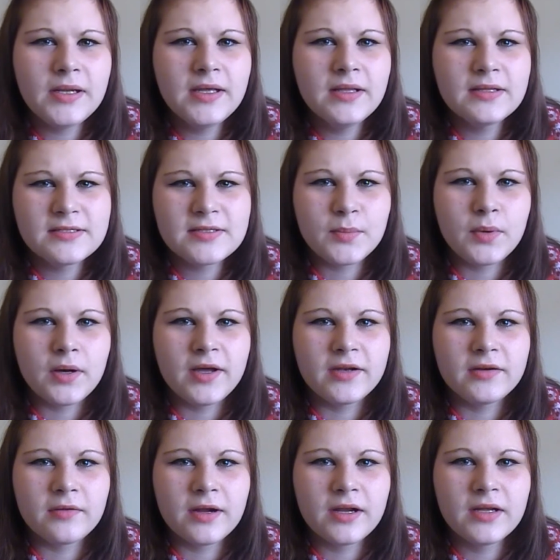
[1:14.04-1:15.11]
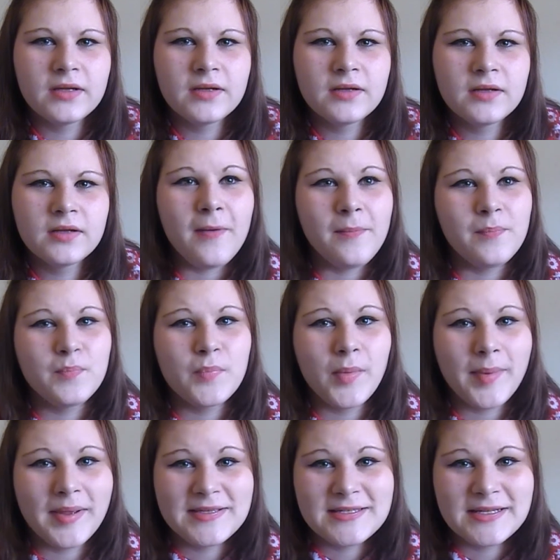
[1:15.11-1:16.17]
That's a word, right? But
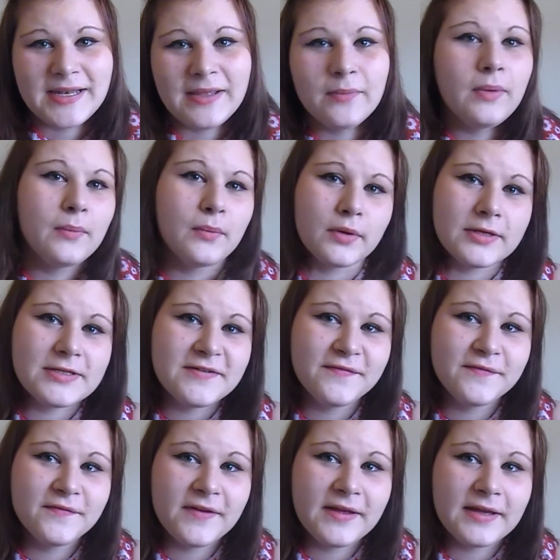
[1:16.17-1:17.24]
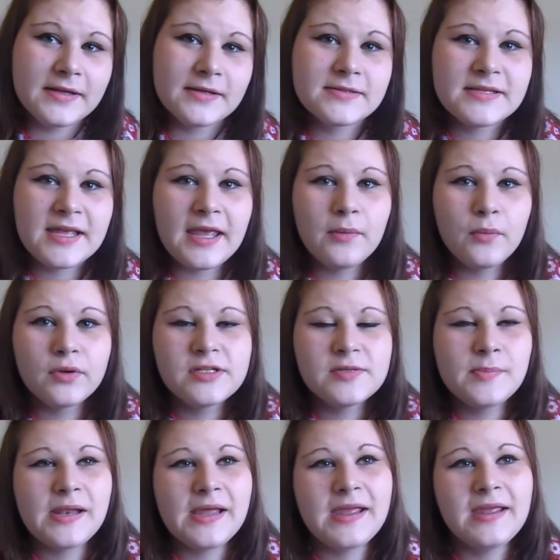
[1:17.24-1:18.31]
basically we wanted different things. He wanted to
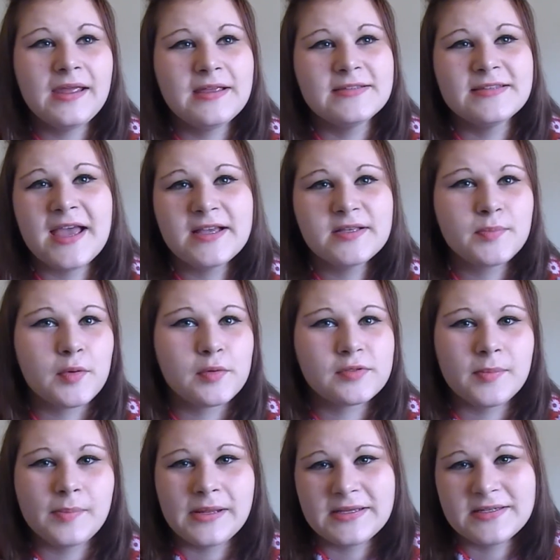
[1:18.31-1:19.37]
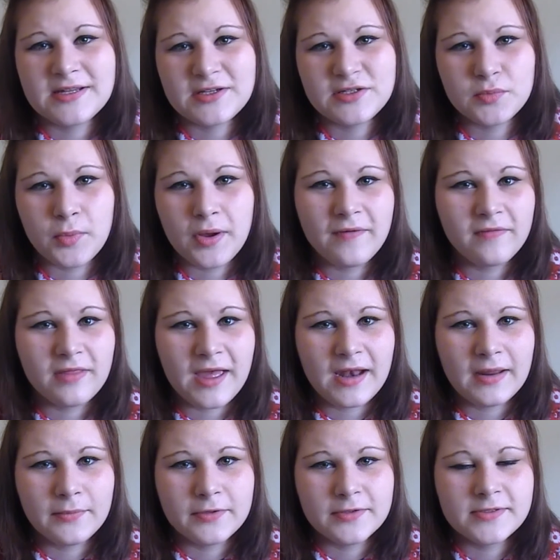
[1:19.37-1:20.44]
play his Xbox or PlayStation, whatever the hell
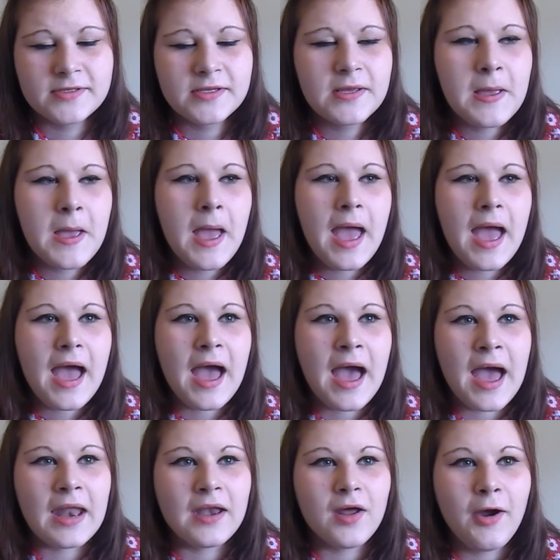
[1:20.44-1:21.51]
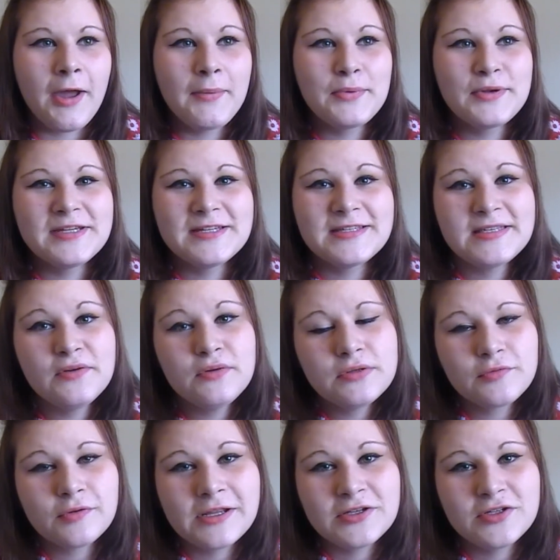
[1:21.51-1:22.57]
it was. And I wanted a serious
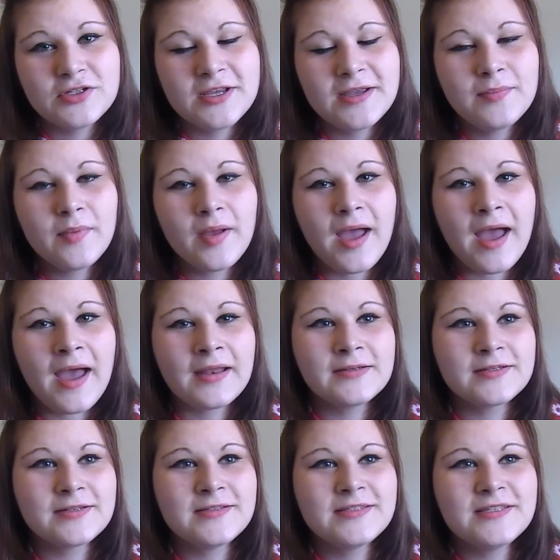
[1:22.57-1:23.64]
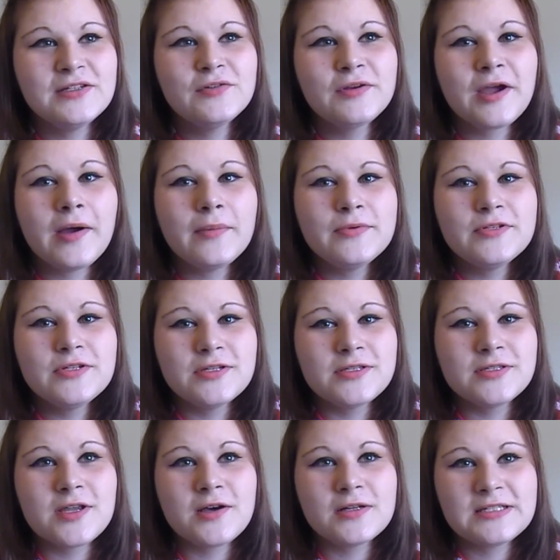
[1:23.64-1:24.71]
relationship, and considering I was just
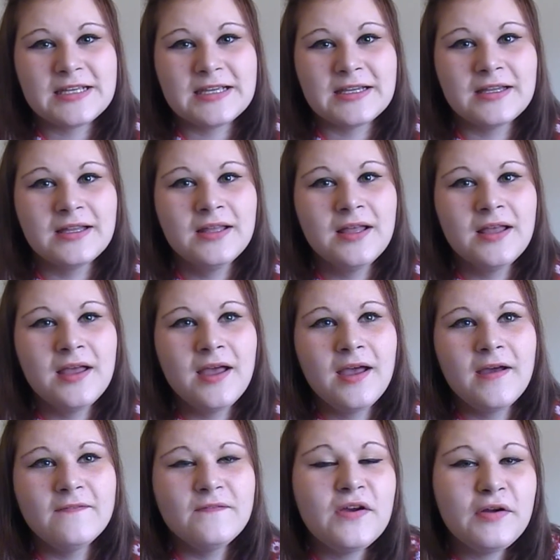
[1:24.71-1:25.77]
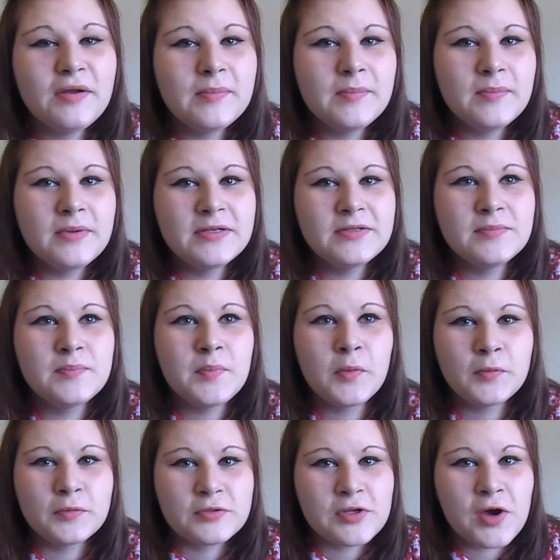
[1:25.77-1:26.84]
starting a very
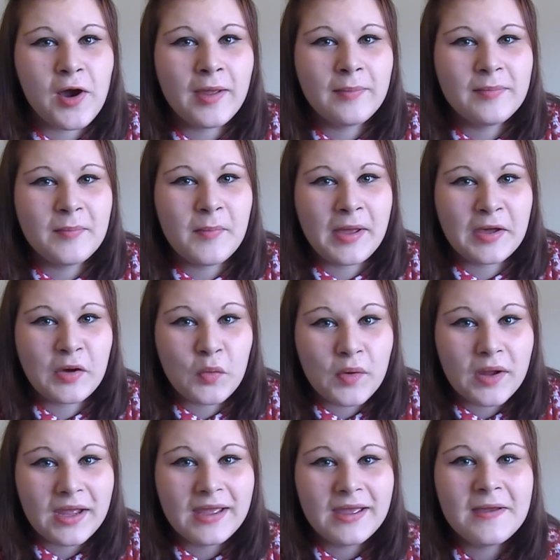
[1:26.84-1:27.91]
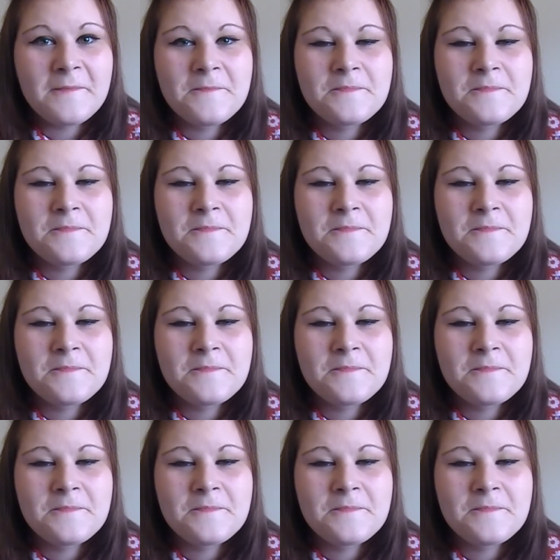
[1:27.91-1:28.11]
important time in my career,